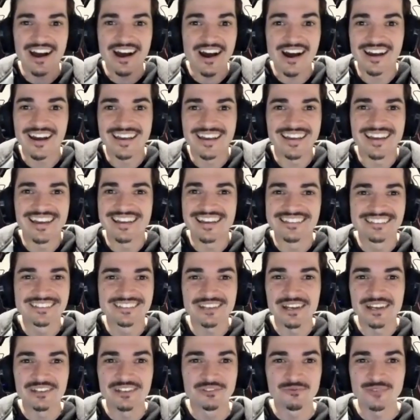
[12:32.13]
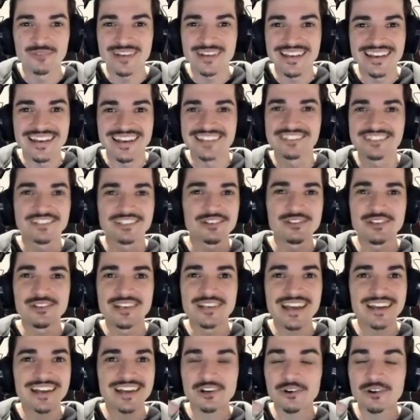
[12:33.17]
I, it's it's weird, and so you
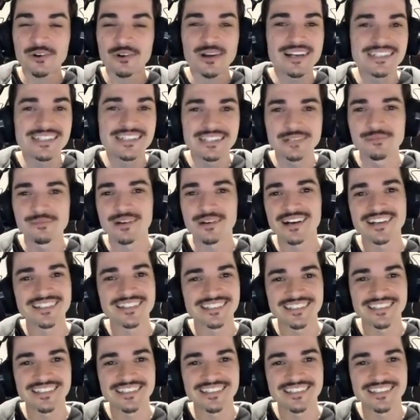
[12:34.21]
get crazy bugs,